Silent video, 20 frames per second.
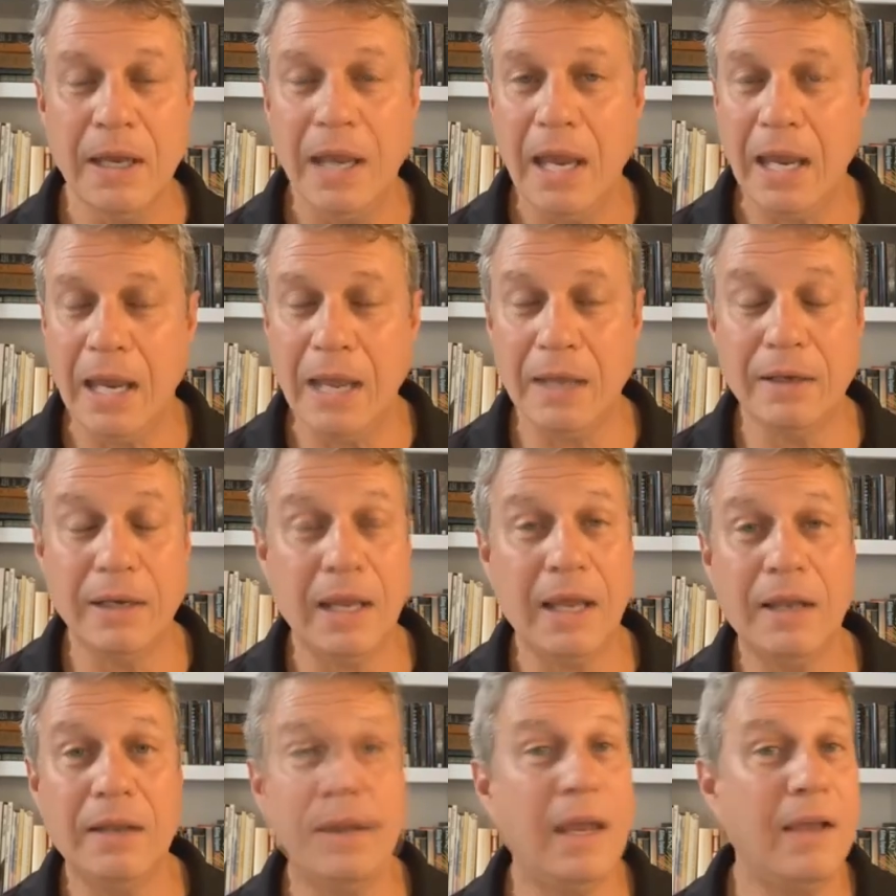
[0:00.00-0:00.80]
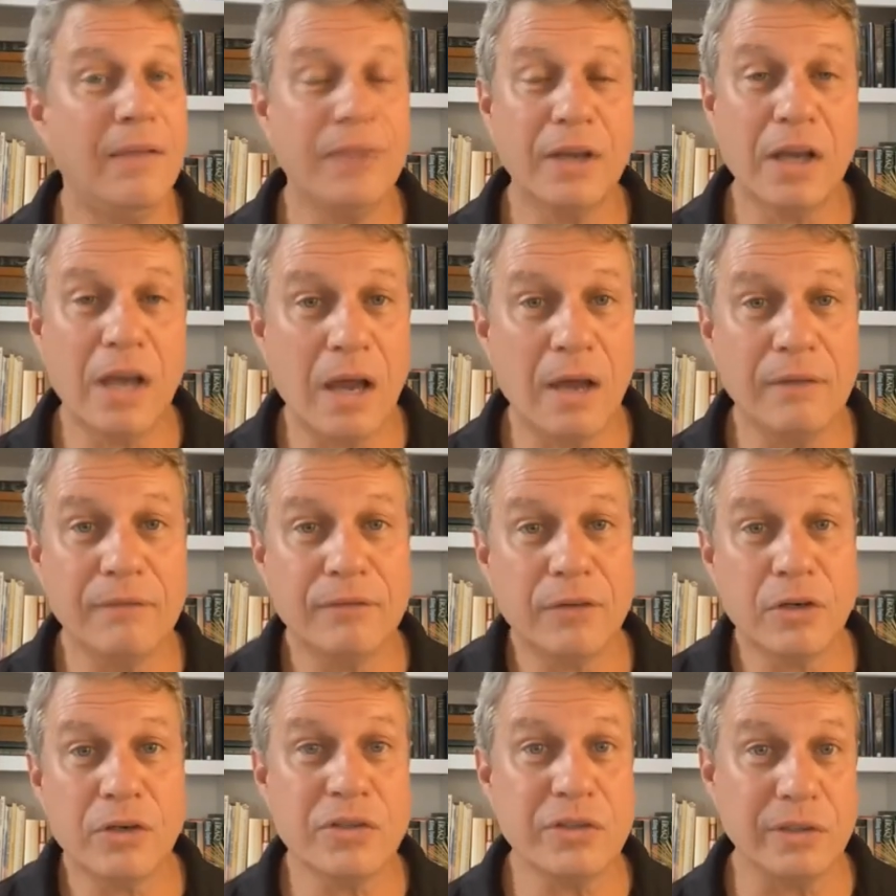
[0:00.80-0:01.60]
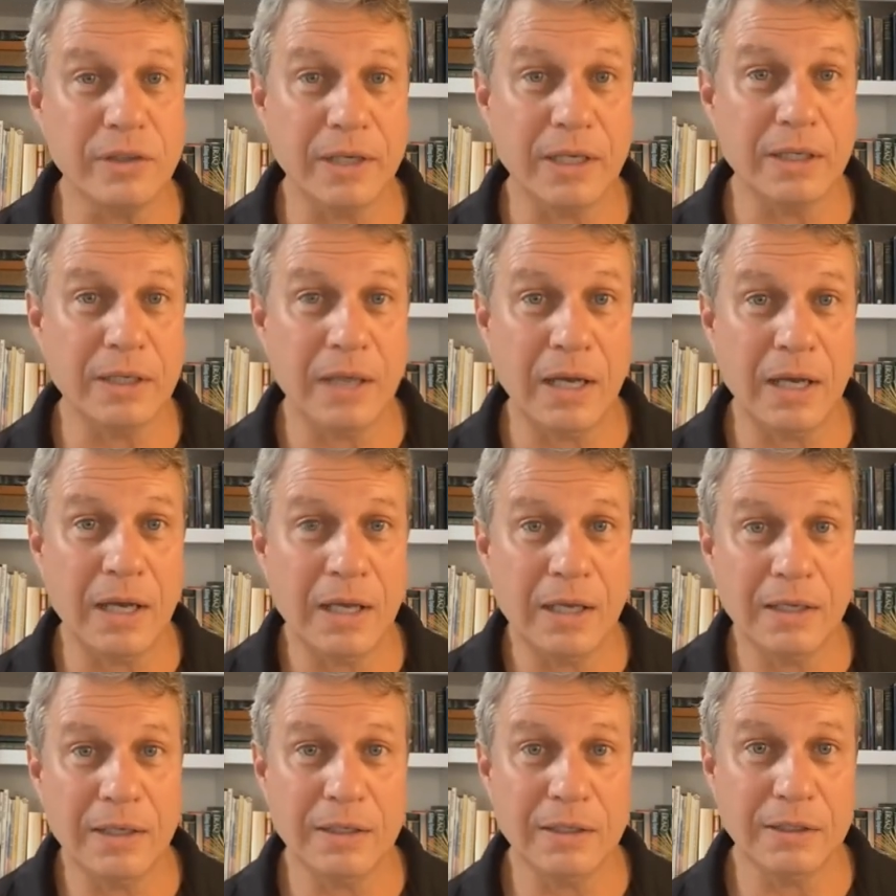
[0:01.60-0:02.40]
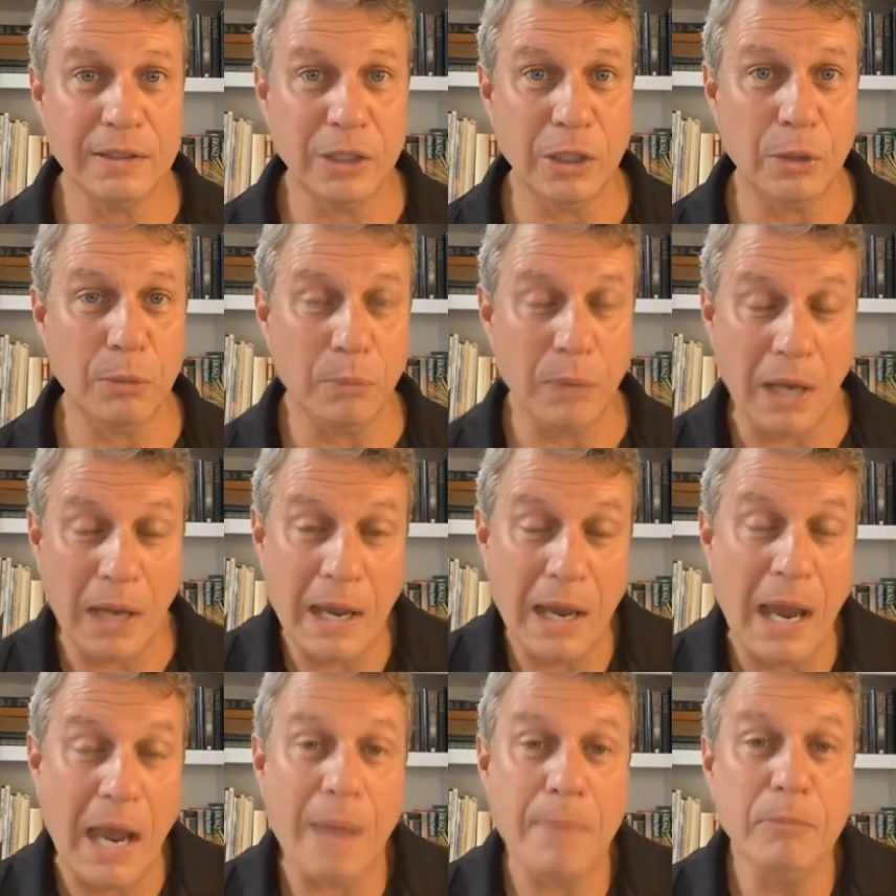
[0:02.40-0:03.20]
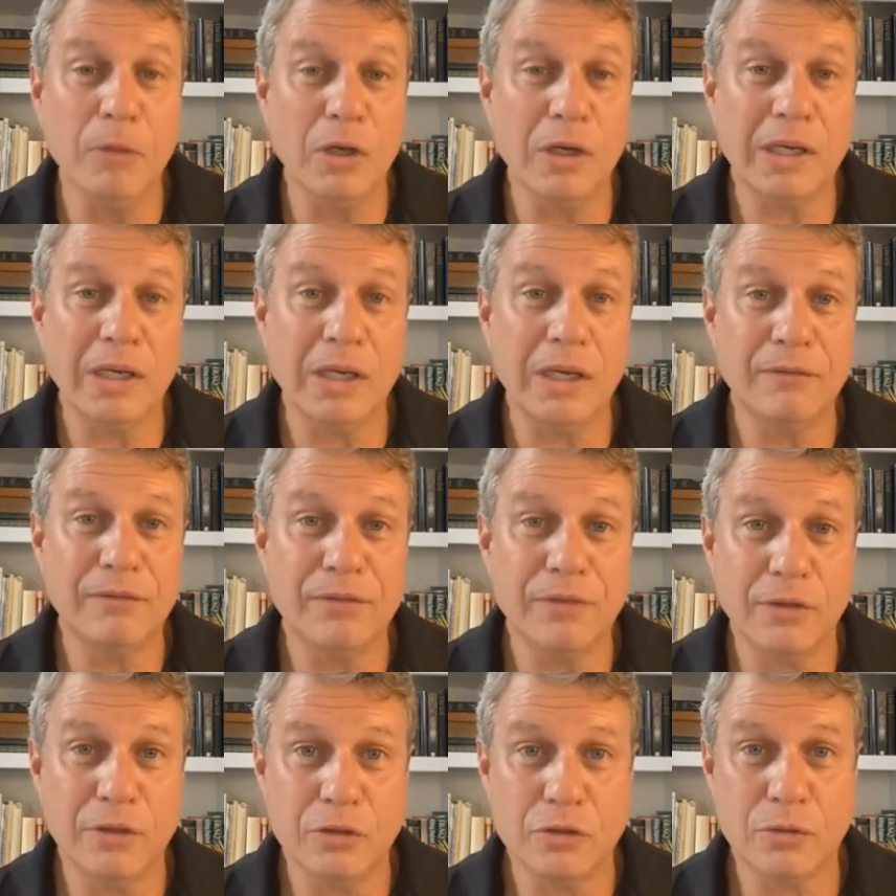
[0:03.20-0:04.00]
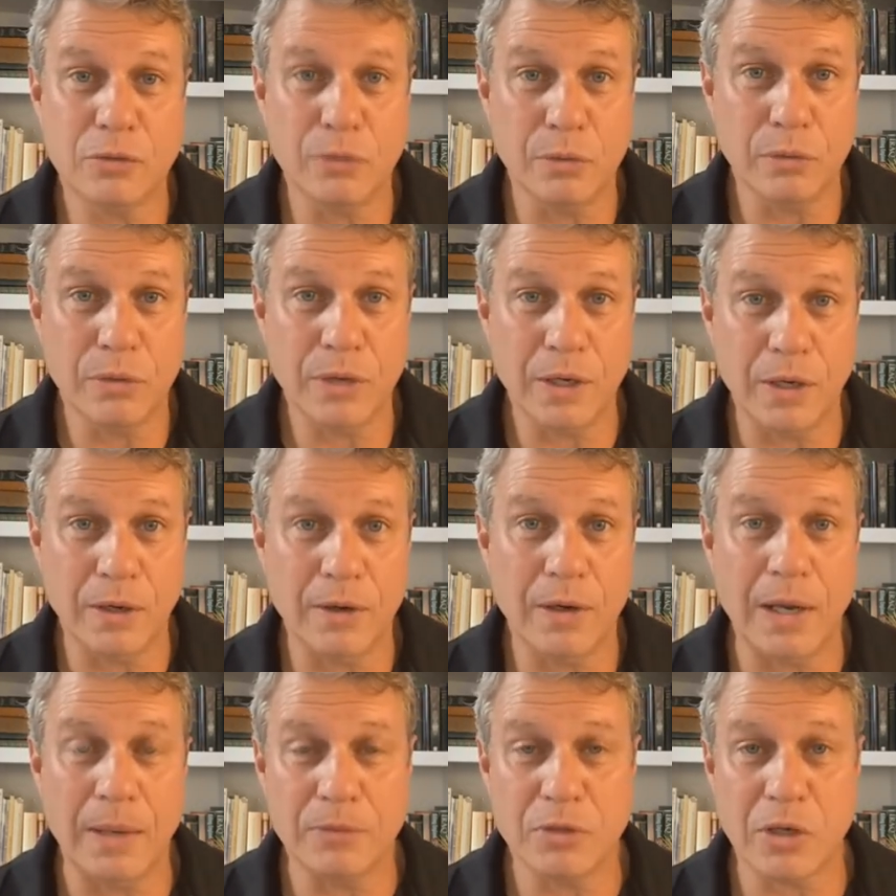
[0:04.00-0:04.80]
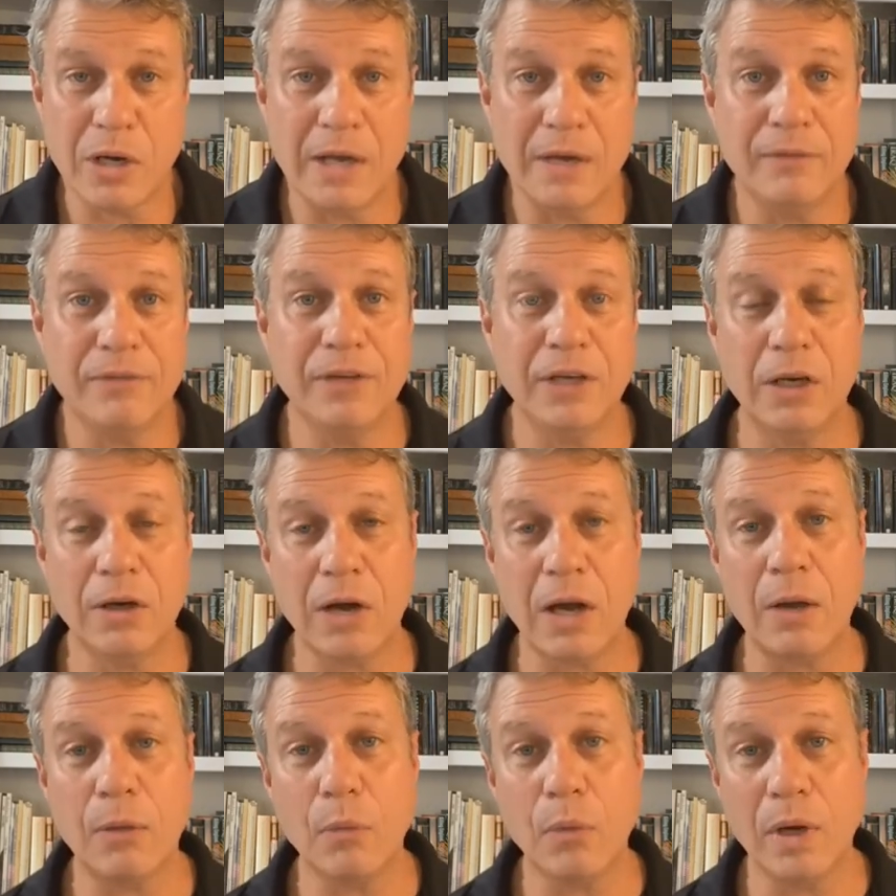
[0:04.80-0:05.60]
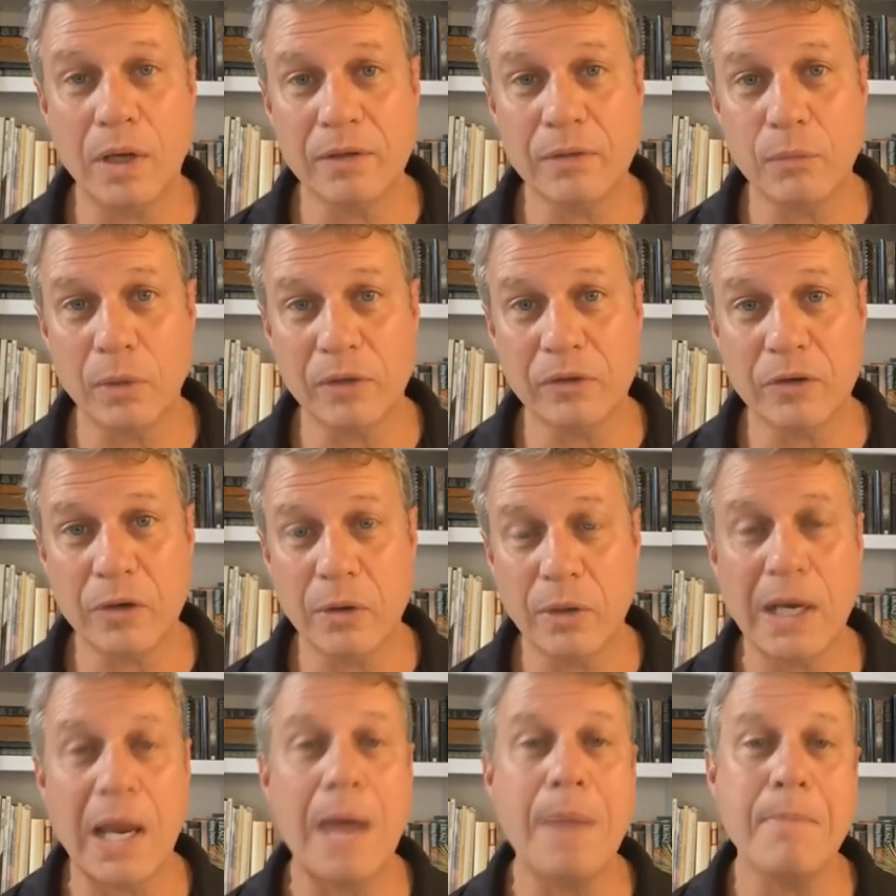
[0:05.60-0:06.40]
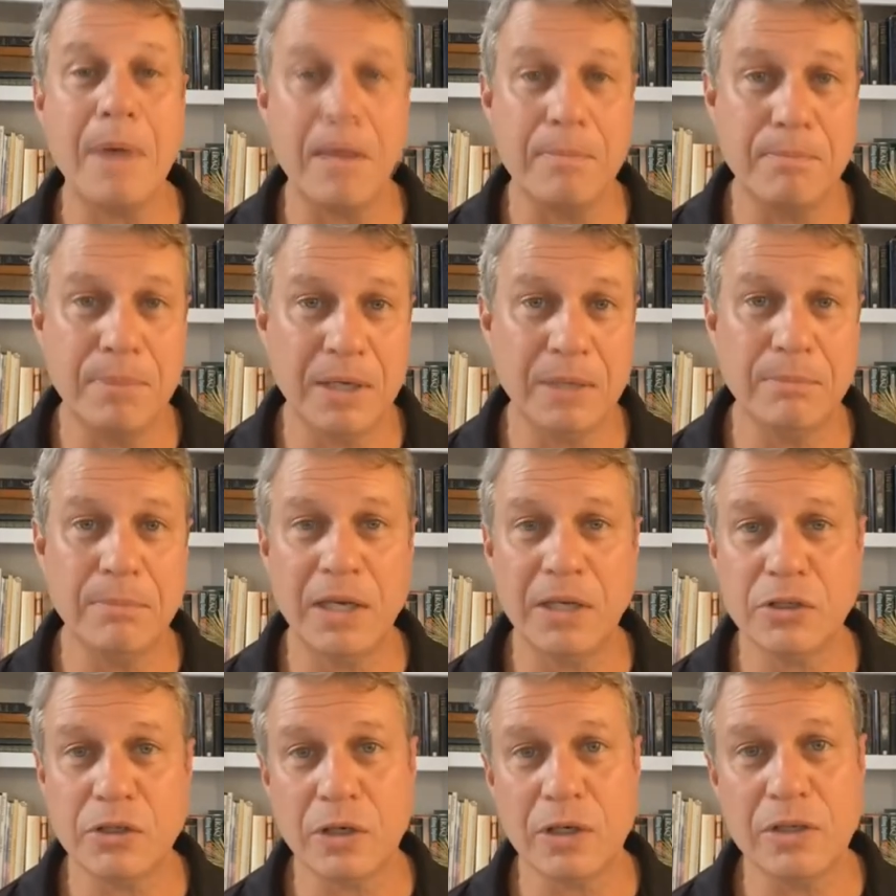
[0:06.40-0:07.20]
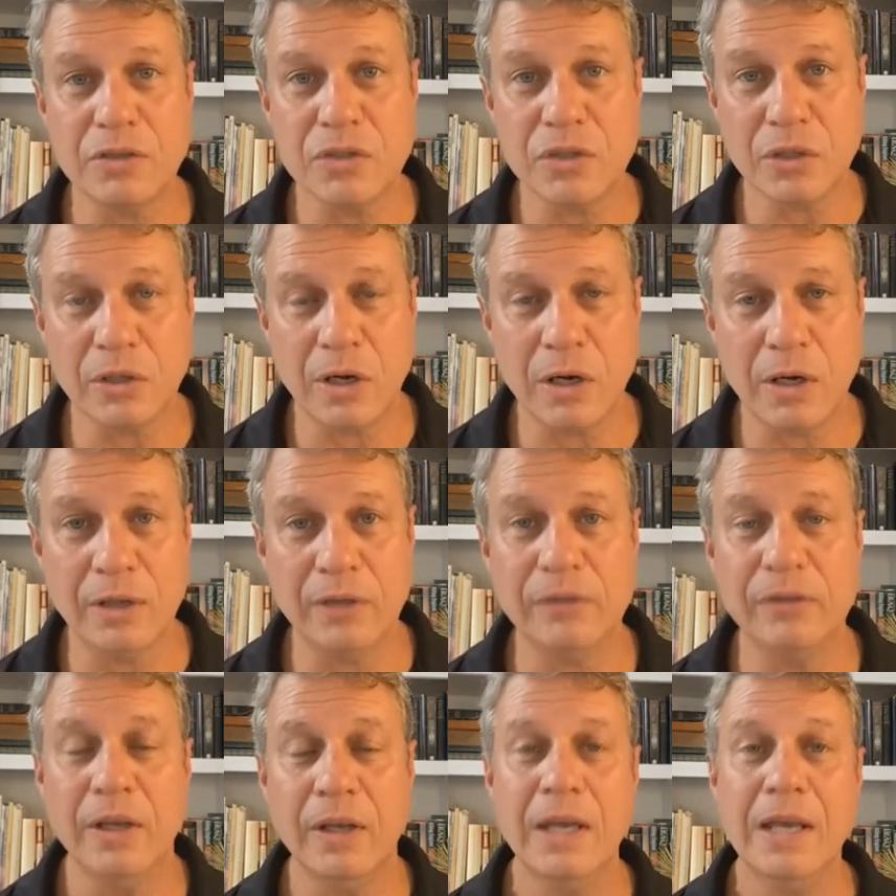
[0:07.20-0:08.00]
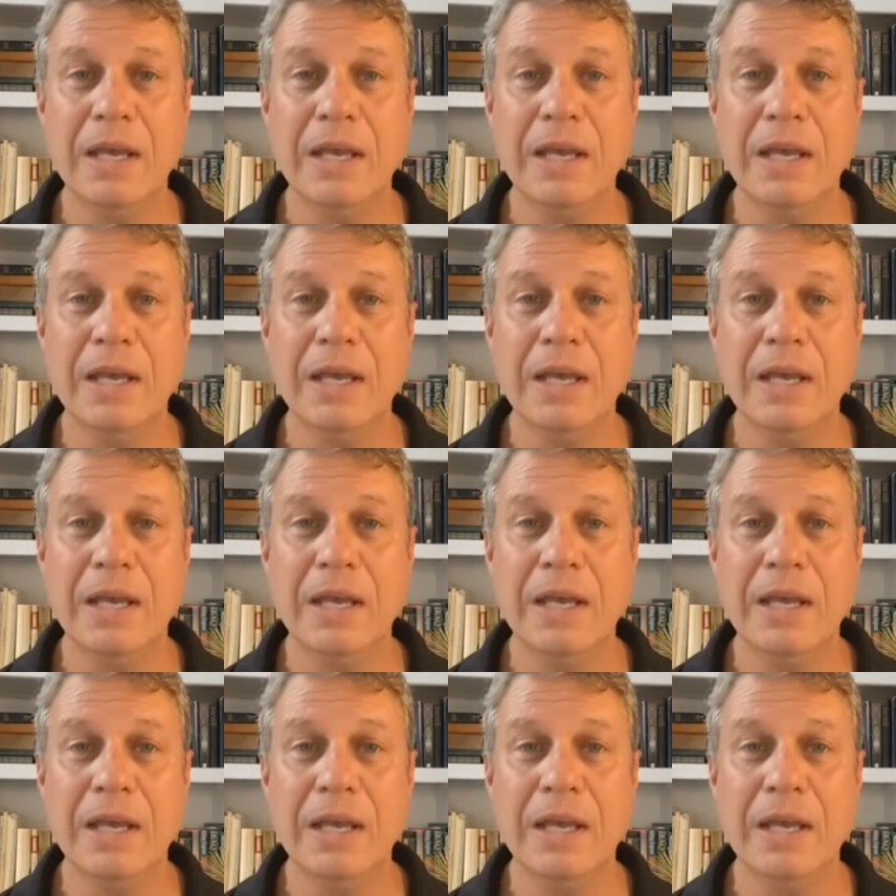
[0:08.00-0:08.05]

and and and the conversely uh, you know i'm looking for the truth here i'm trying to figure out what what's going on my big major concern is